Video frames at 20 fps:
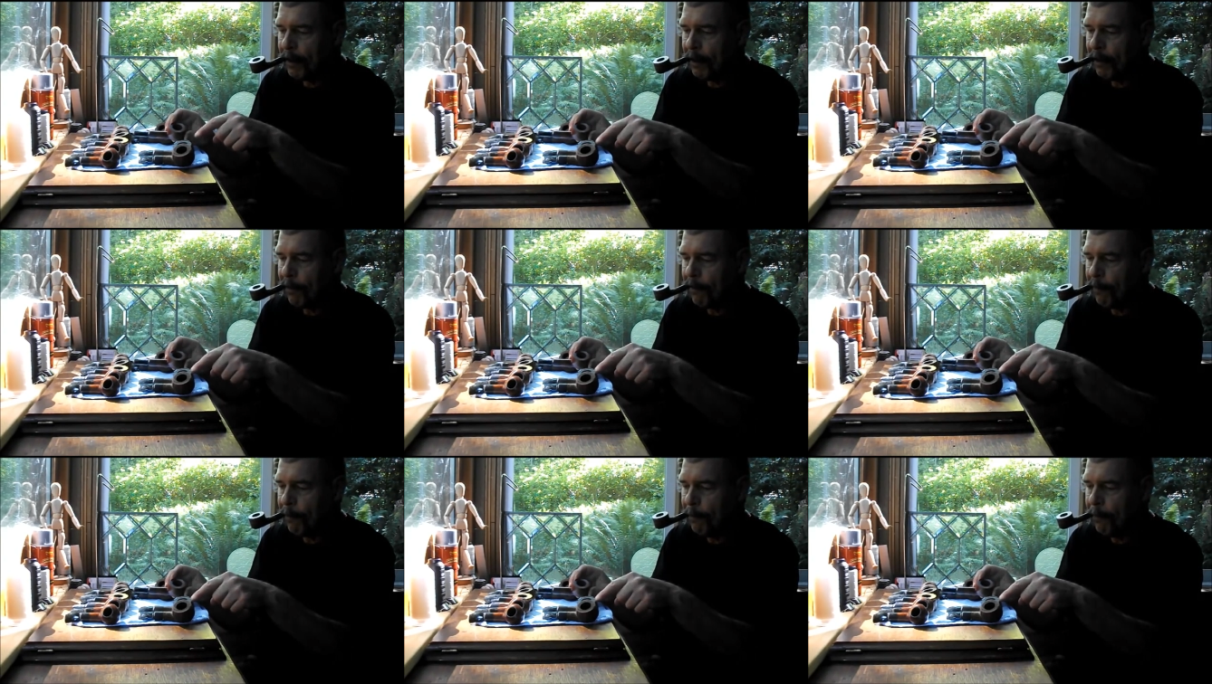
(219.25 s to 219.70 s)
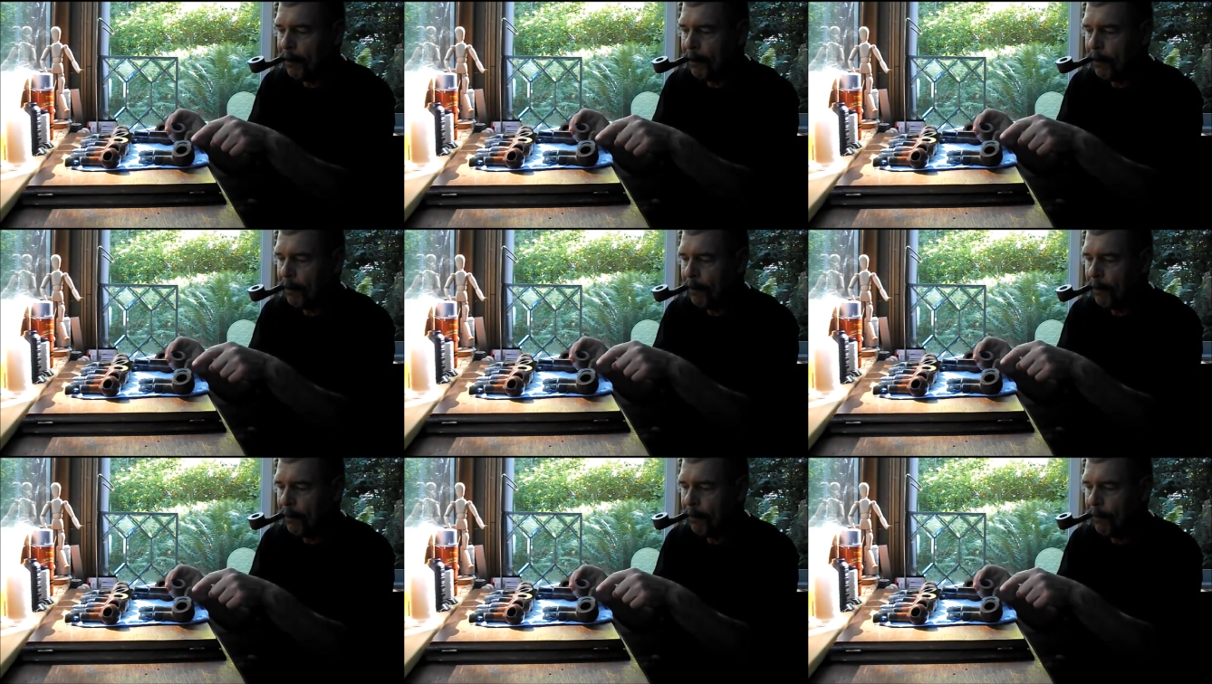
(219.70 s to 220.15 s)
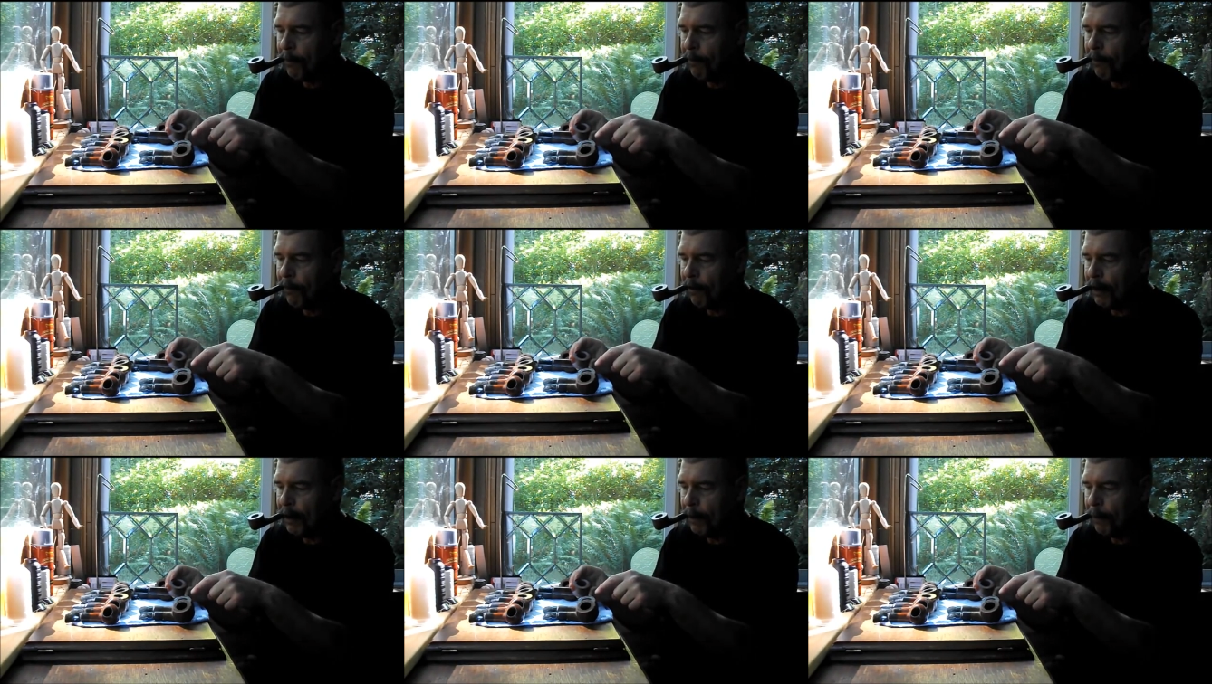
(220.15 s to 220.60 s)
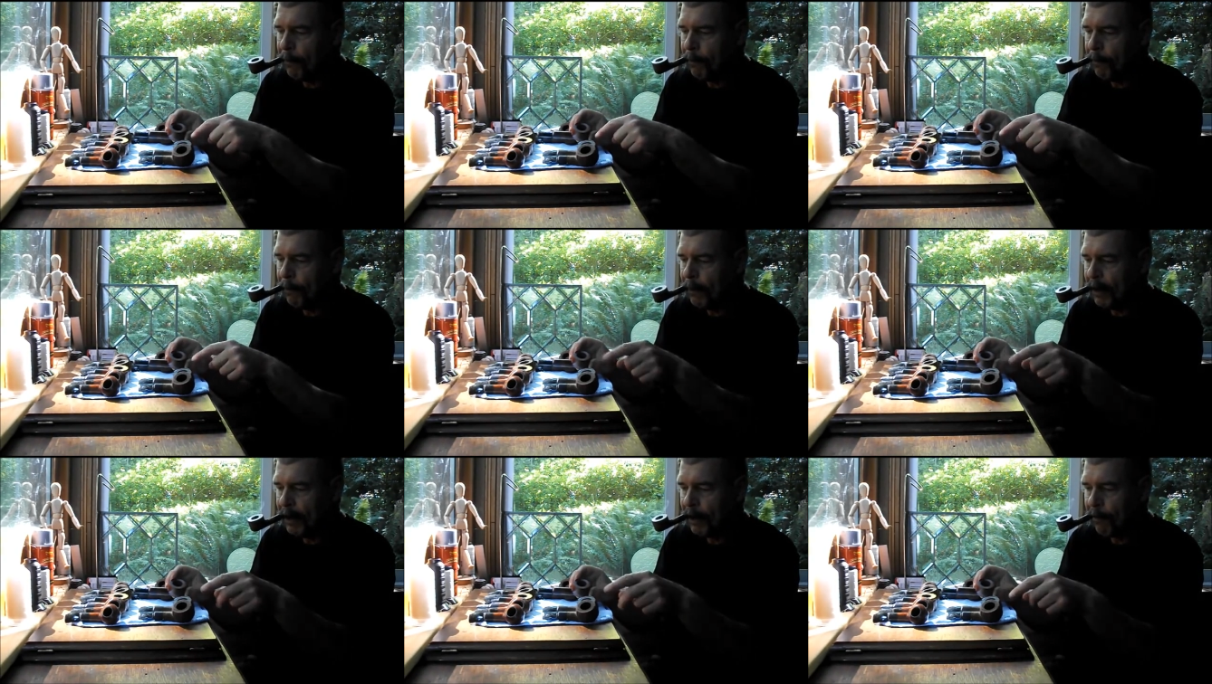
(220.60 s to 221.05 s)
CustomBilt Jum,
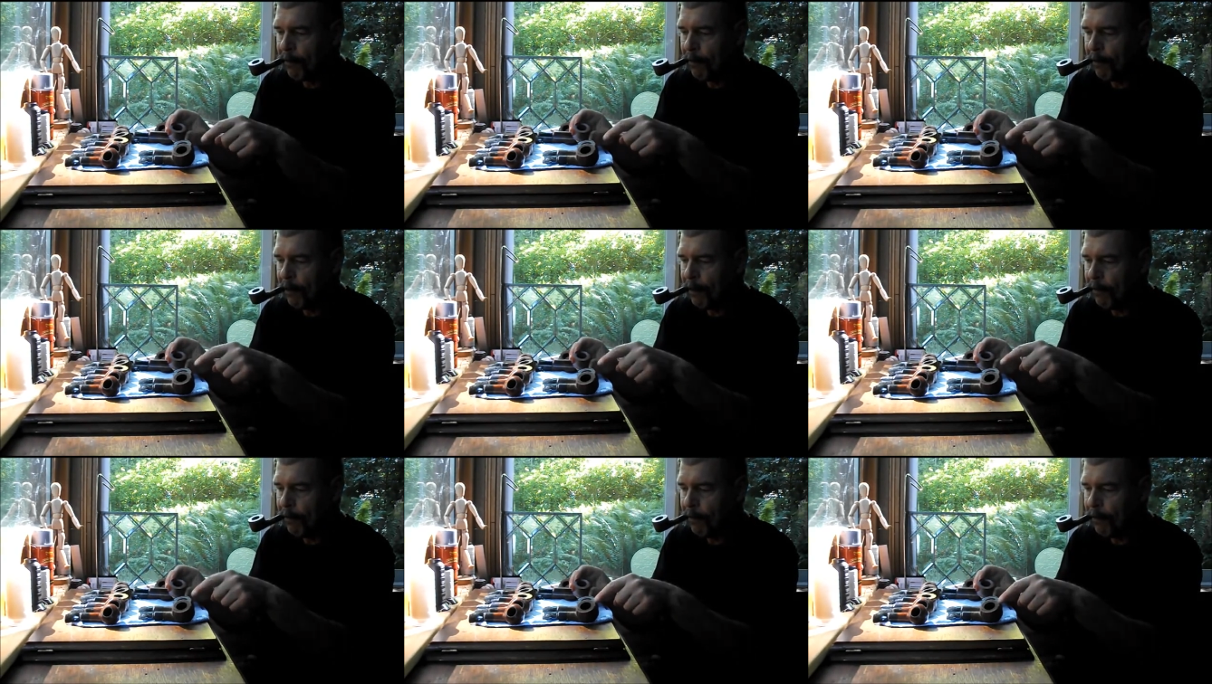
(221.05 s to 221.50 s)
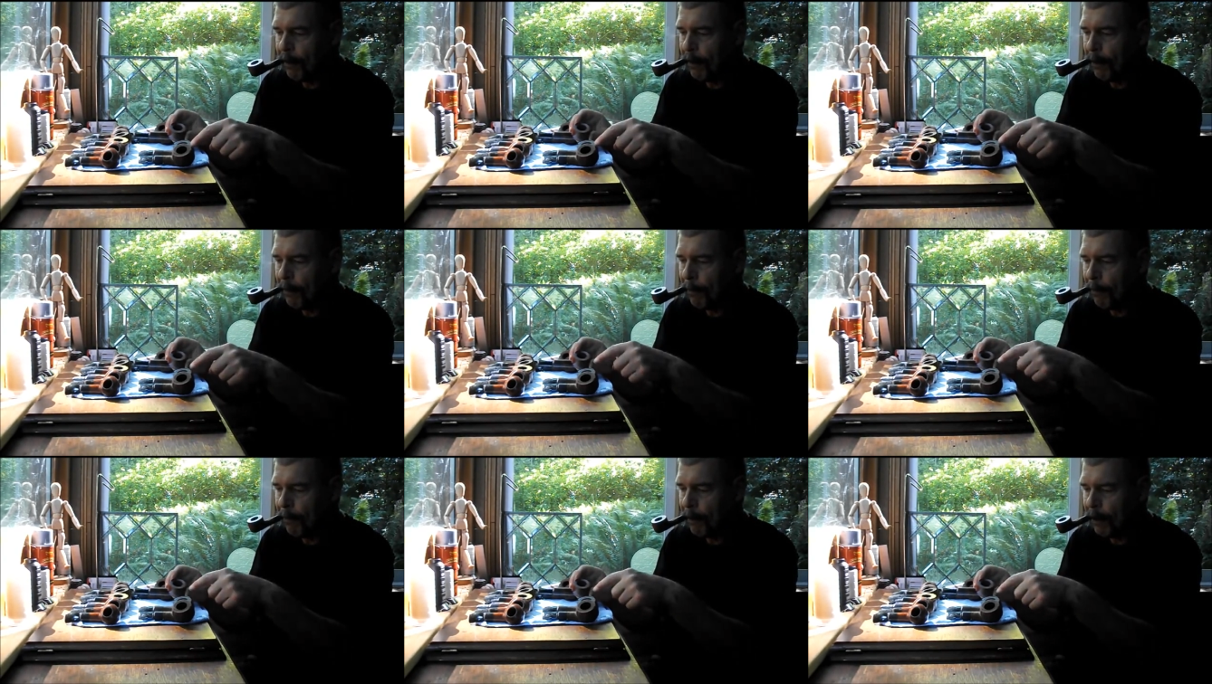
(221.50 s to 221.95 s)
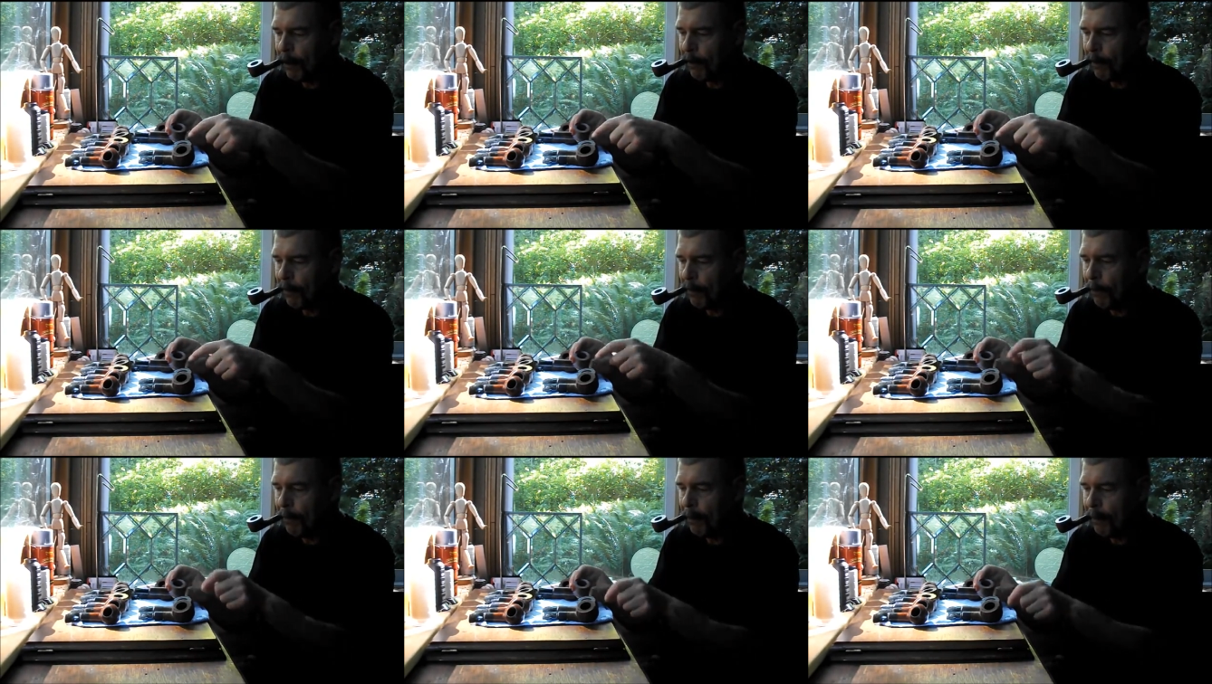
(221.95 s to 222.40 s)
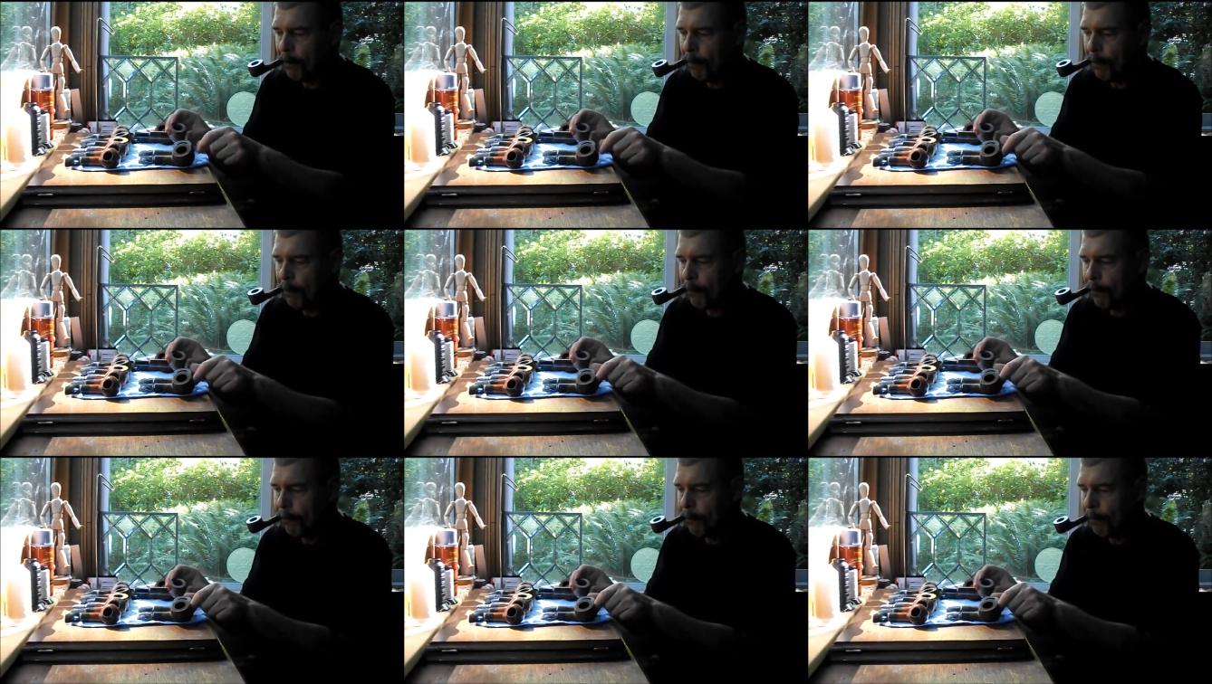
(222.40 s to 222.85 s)
actually Jum
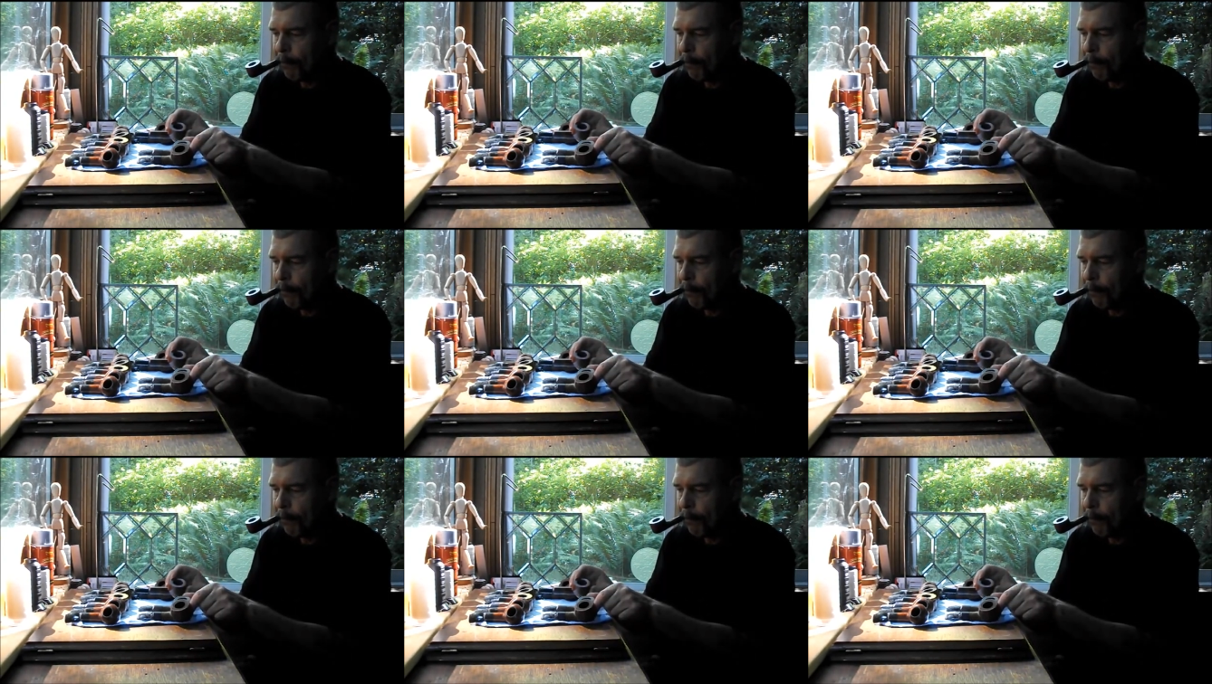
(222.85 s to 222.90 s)
CustomBilt